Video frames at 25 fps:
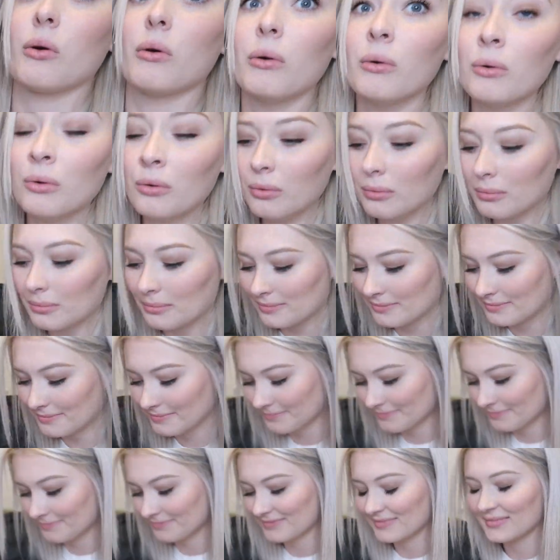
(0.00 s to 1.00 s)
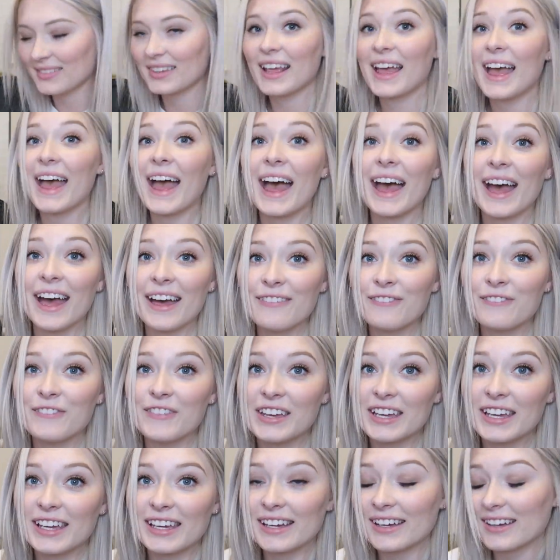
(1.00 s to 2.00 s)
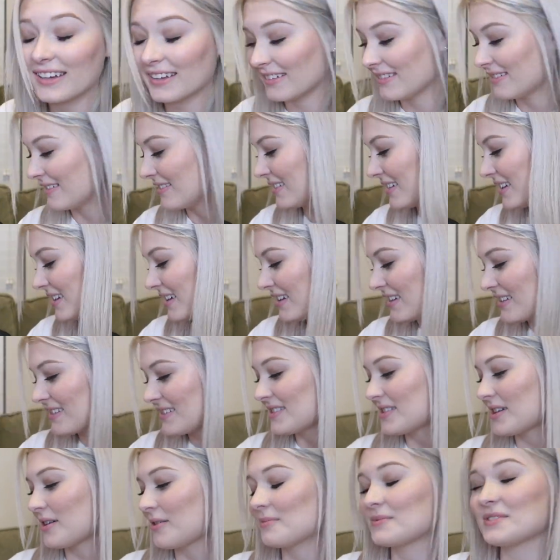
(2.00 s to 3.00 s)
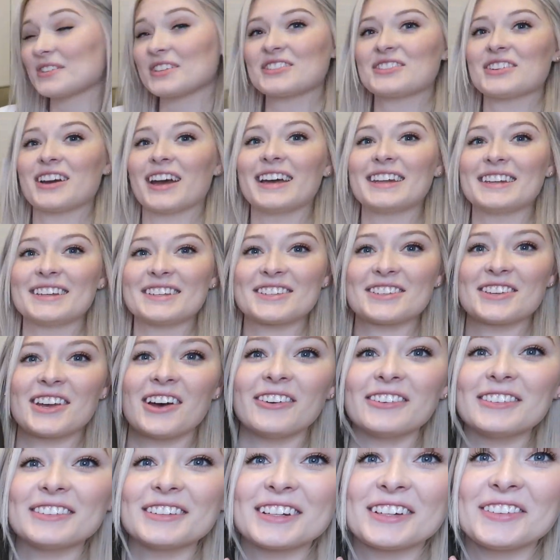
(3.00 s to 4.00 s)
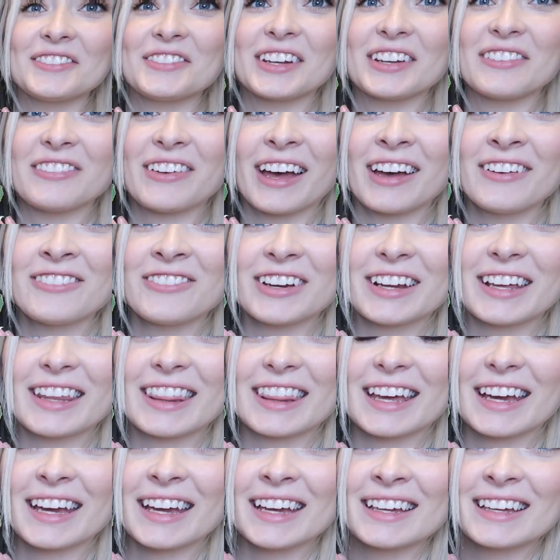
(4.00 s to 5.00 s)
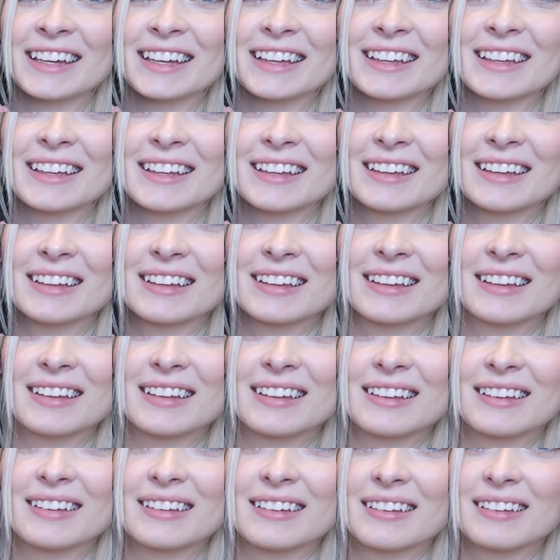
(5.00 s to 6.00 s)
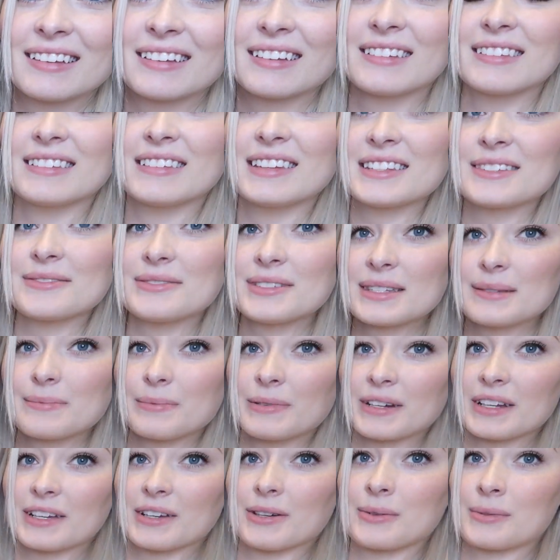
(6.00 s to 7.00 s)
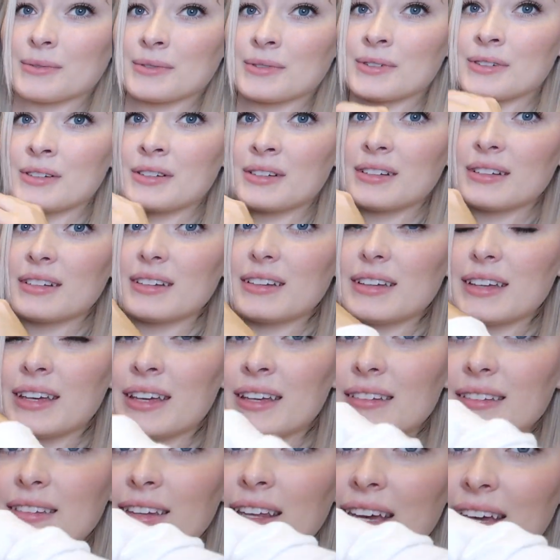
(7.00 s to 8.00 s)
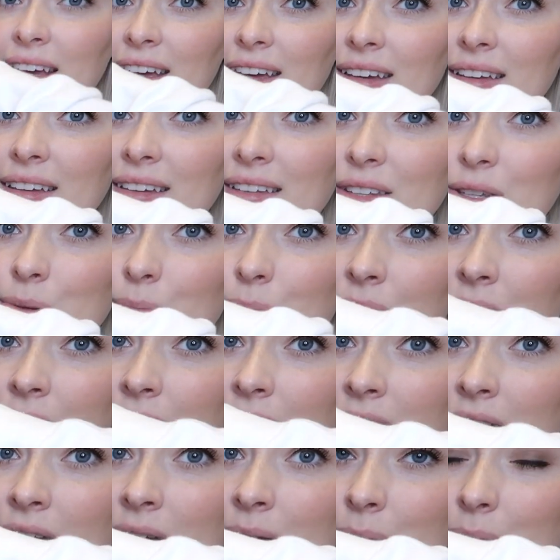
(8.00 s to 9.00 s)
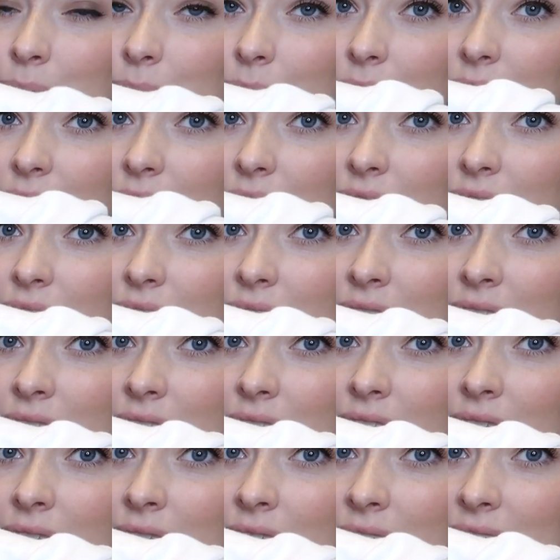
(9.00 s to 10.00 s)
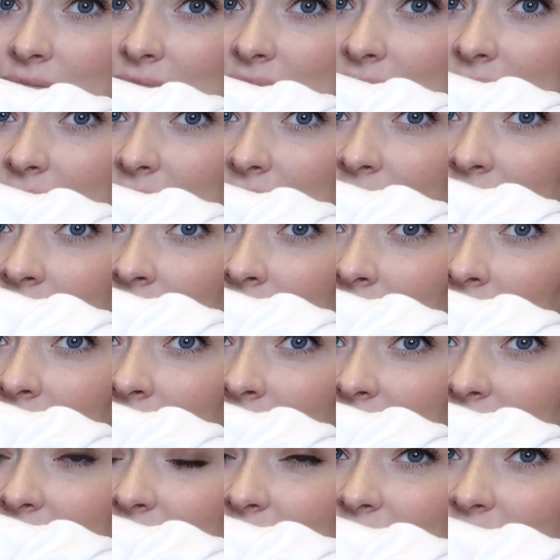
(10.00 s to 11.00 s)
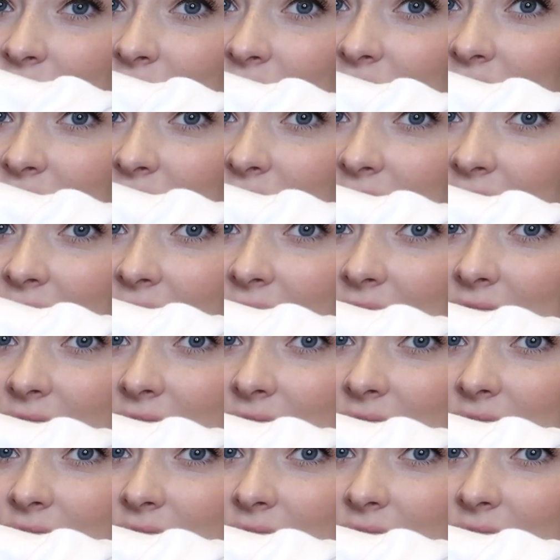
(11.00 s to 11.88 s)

Oh, heavy. So I'm just trying to show a little bit of everything. This one's pretty cool. It, like, you pull it up, you can't really see, and then it's the Cheshire Cat.